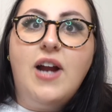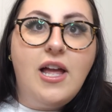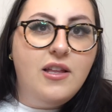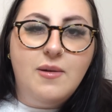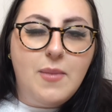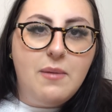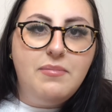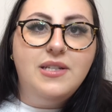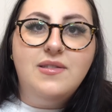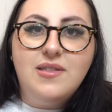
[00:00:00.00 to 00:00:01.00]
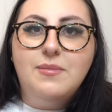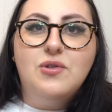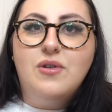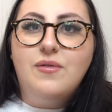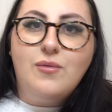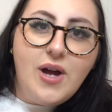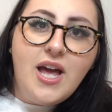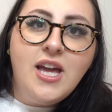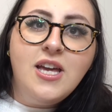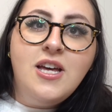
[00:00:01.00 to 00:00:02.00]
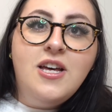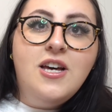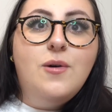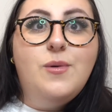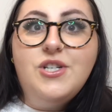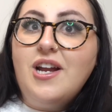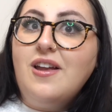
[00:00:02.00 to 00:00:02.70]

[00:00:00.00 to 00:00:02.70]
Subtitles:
rile him up in some sort of way, which I